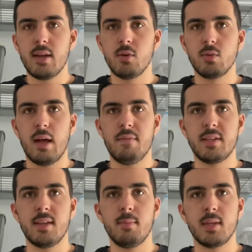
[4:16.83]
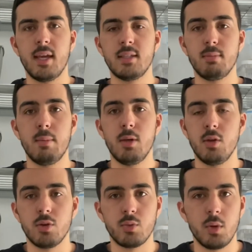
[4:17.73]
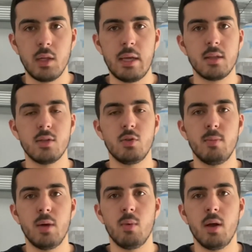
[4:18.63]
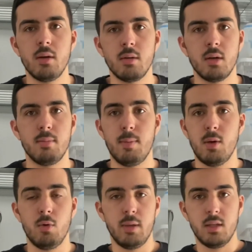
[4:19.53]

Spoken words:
will have the same taste. Maybe yours will like the Zoomed one. Maybe it will be its